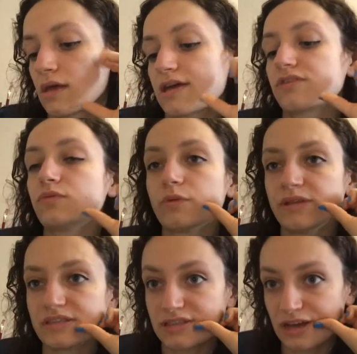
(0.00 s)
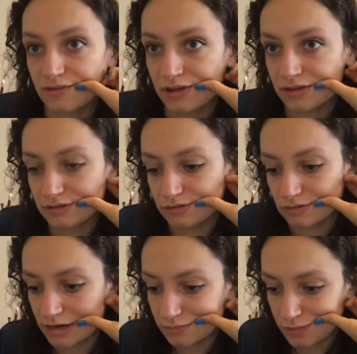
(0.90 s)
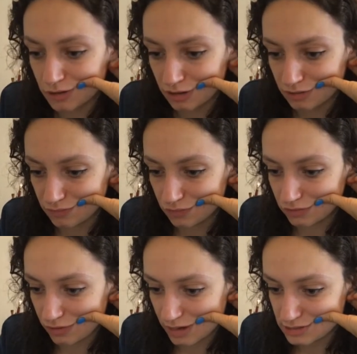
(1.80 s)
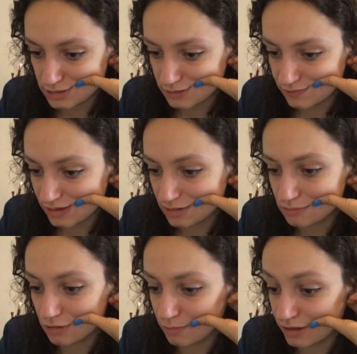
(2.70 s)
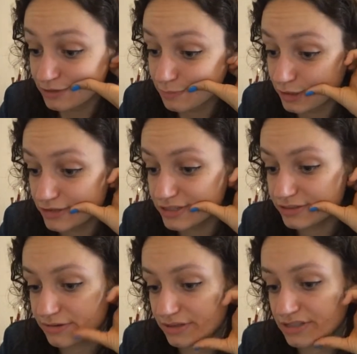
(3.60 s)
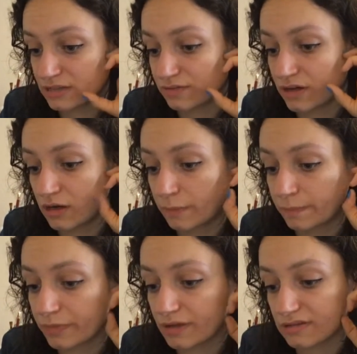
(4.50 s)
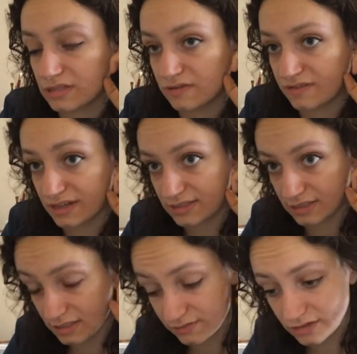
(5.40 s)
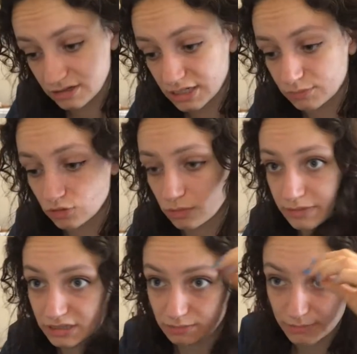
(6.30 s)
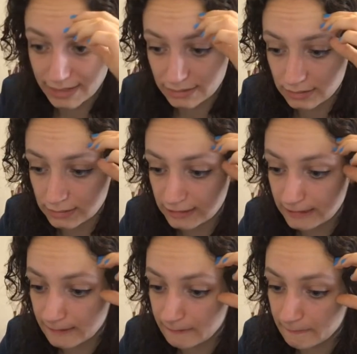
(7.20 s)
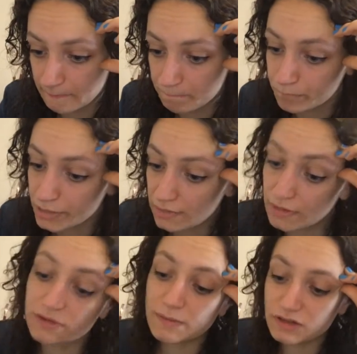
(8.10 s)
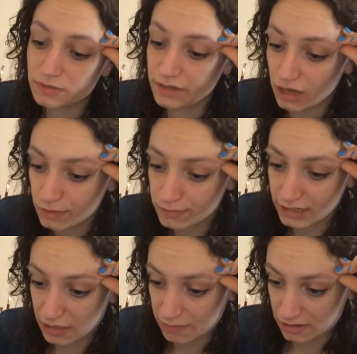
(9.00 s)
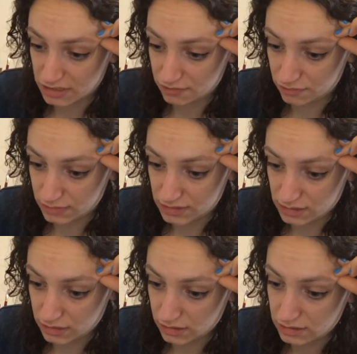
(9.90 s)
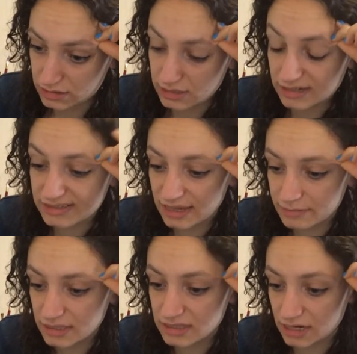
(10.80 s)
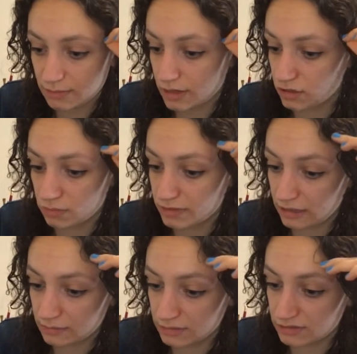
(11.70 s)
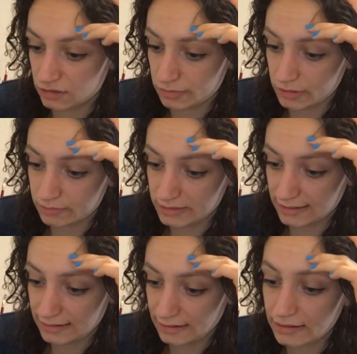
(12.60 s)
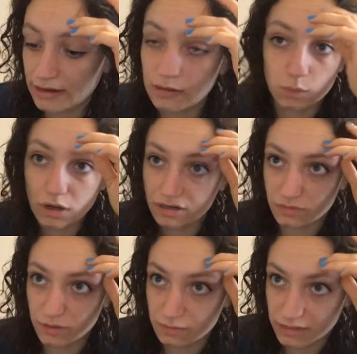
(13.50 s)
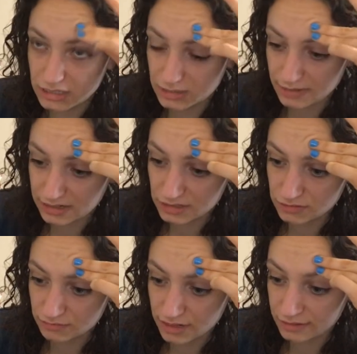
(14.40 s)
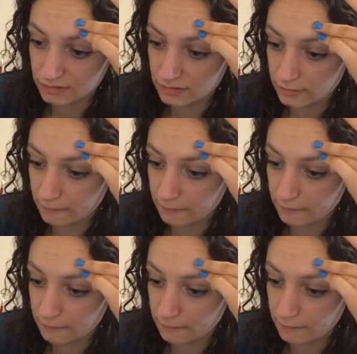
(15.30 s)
As a women's service, Drayton Park have also had to develop robust policies around self-harm, as it affects significantly more women than men. They spoke to me openly about it from the start, accepted that I might not be able to stop completely, and worked with me to manage the risk.